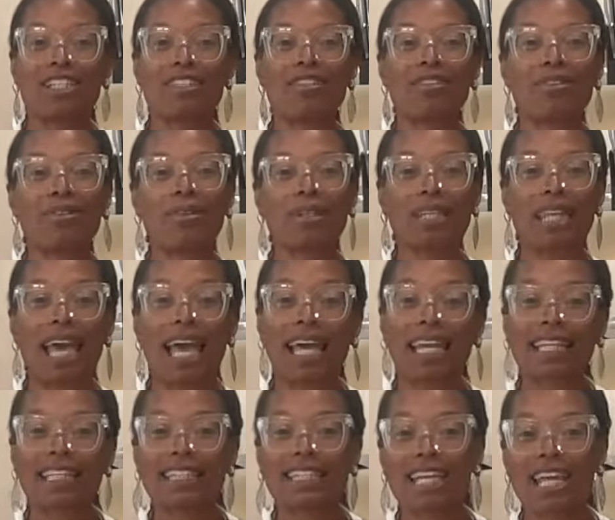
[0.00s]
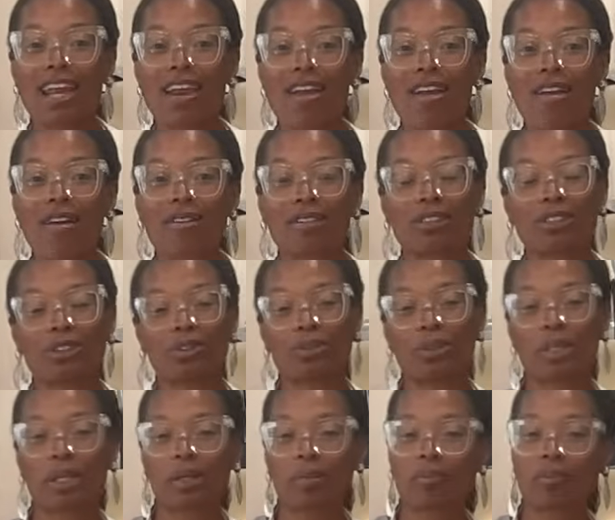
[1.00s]
You can add in there
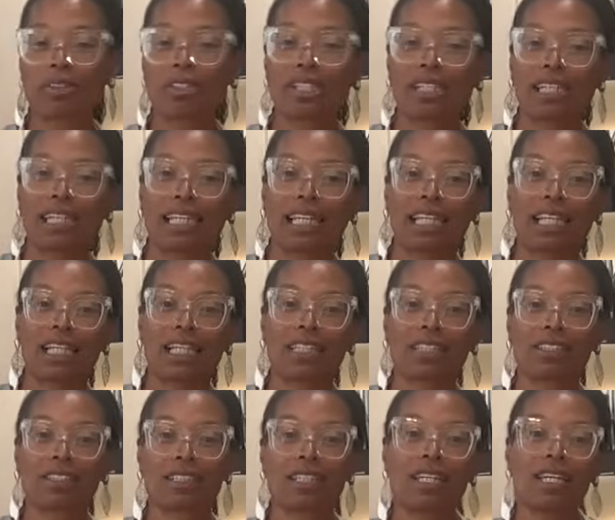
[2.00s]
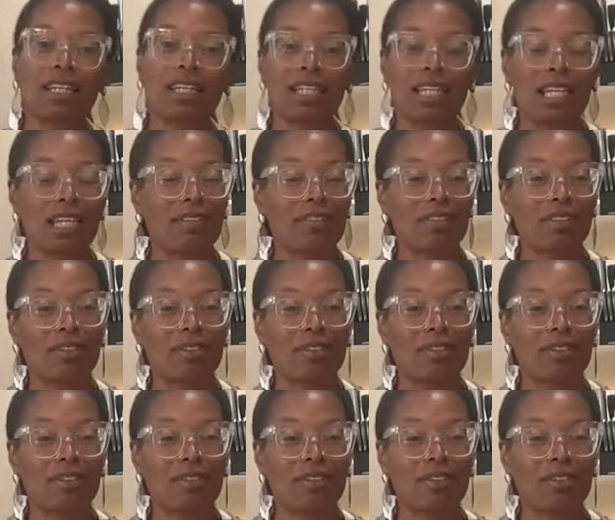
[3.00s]
shrimp, chicken,